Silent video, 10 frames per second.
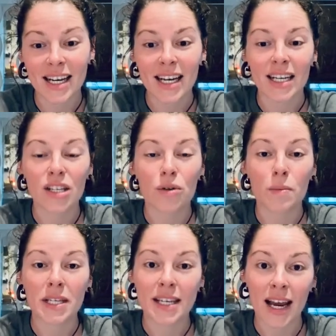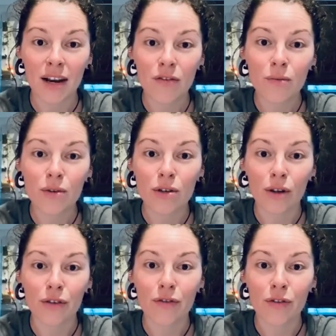is to abstain from solid
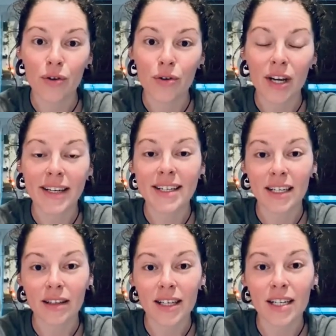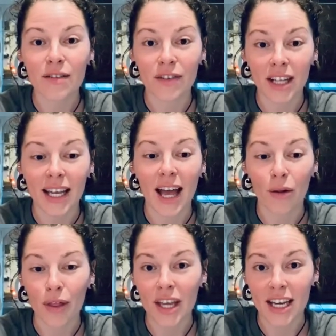food until it's feeling
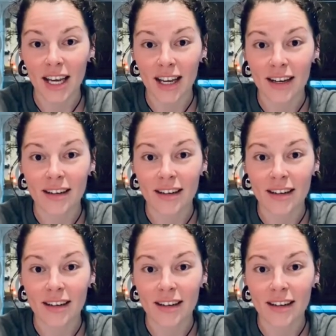healthy again.